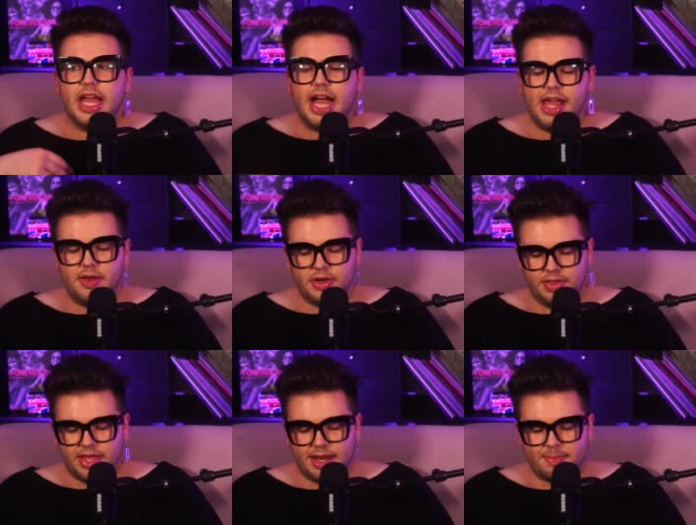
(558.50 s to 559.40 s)
I don't know
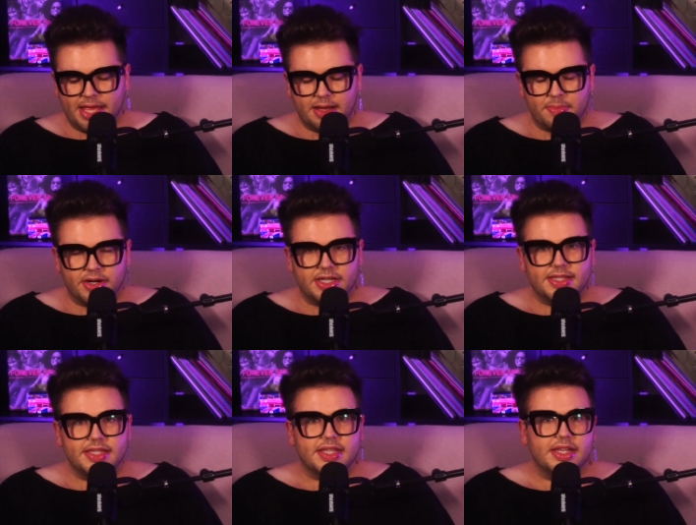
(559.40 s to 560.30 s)
that a makeup artist
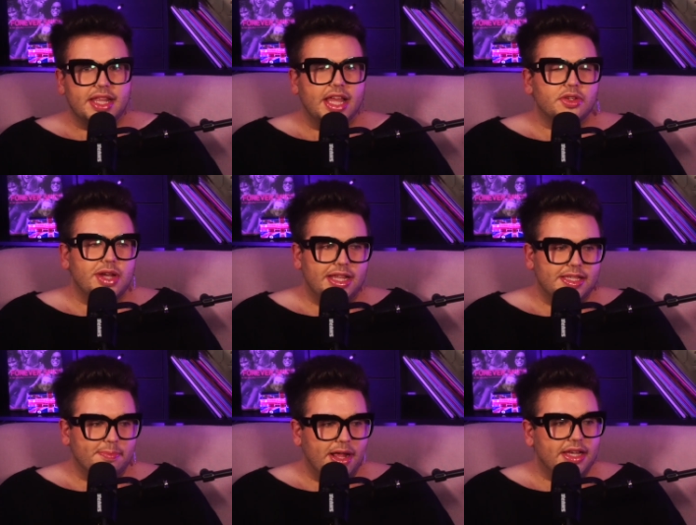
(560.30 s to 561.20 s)
is going to like try this
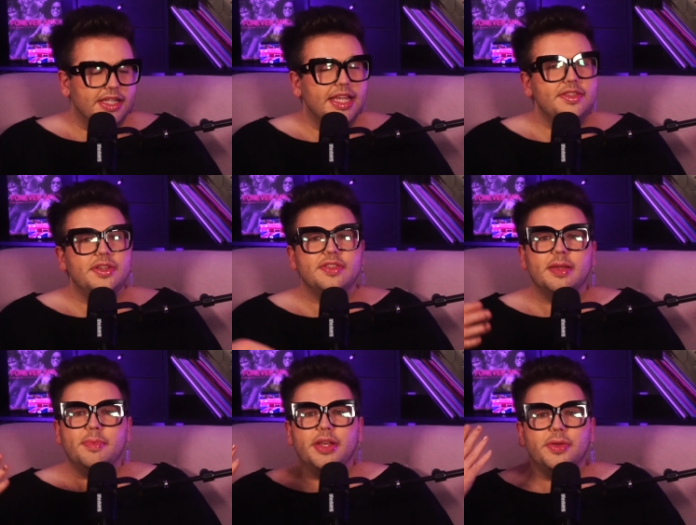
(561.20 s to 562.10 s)
brand unless you're
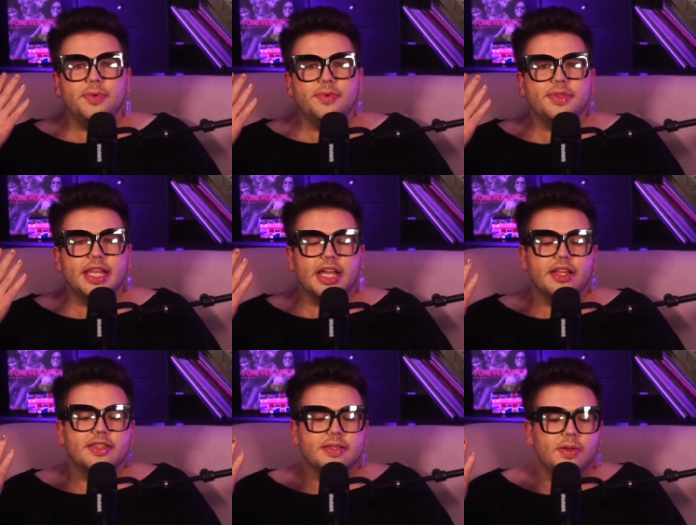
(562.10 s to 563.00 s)
someone who's like
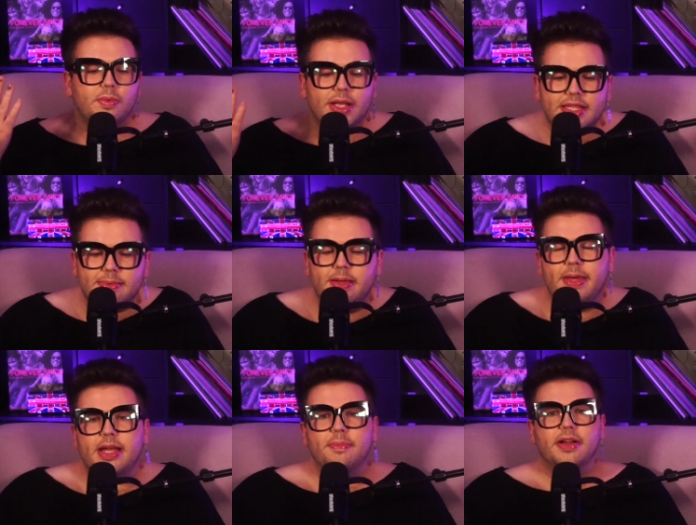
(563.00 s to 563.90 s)
who wants to be a
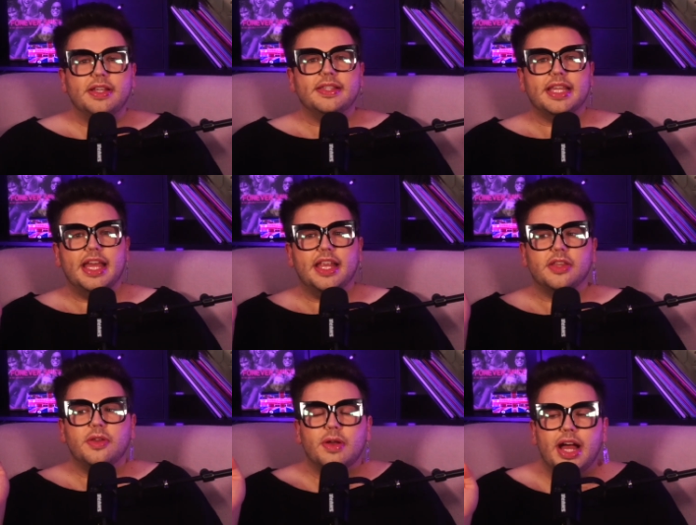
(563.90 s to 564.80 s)
makeup artist and you
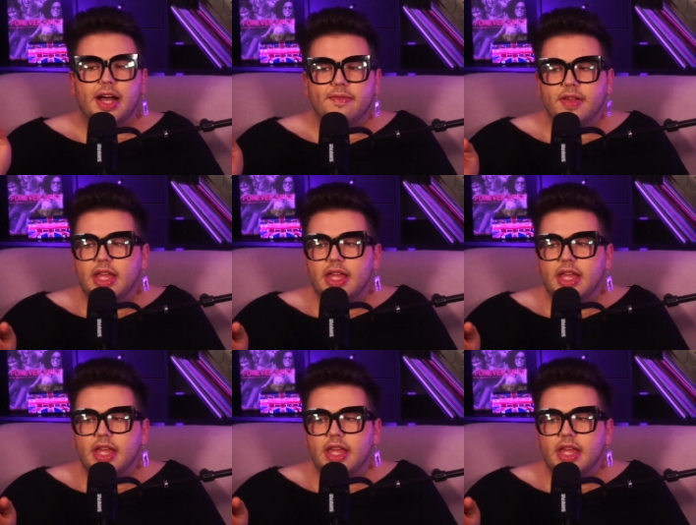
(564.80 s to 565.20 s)
don't have